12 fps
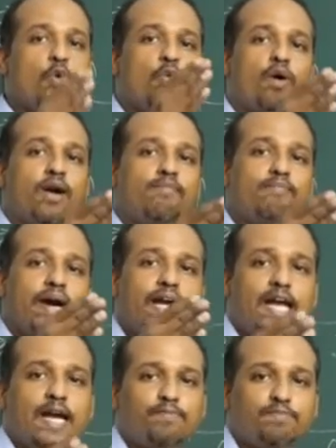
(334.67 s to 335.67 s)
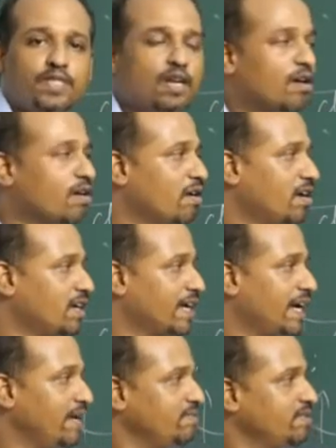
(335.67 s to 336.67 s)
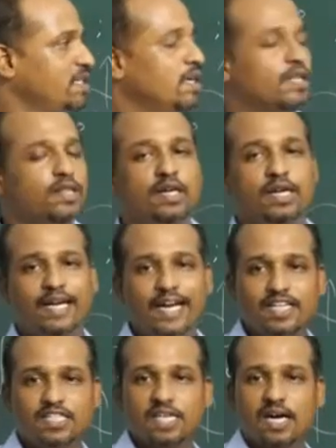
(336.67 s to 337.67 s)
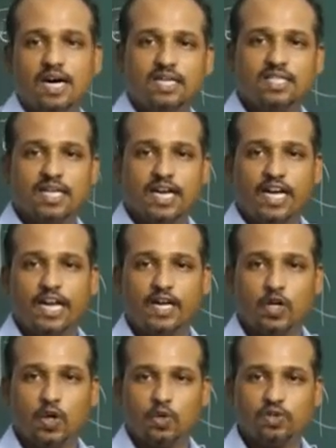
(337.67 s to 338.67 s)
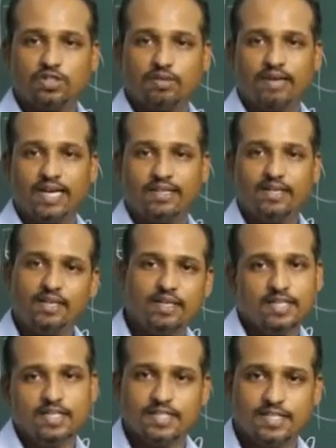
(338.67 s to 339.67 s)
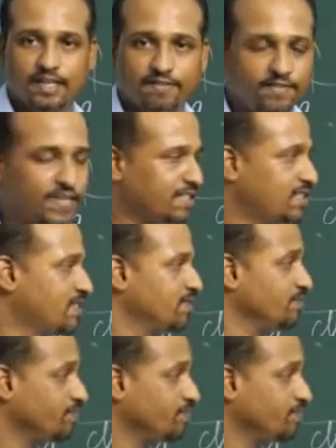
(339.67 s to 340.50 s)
1 by epsilon naught times the net charge enclosed by the surface.